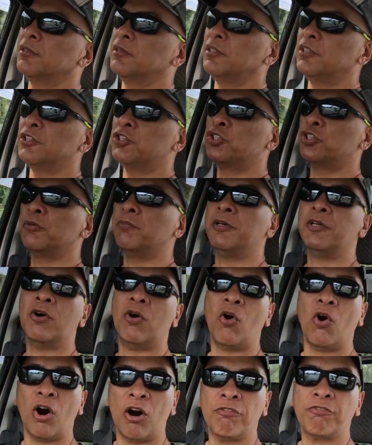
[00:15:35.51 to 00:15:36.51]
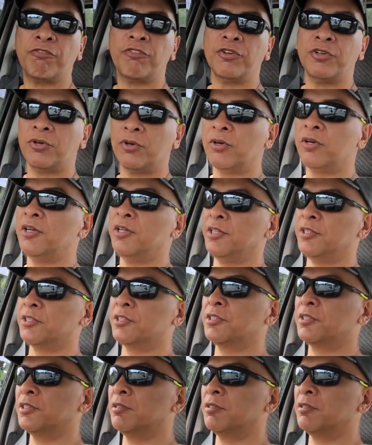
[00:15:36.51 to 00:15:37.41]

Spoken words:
It should be off your list.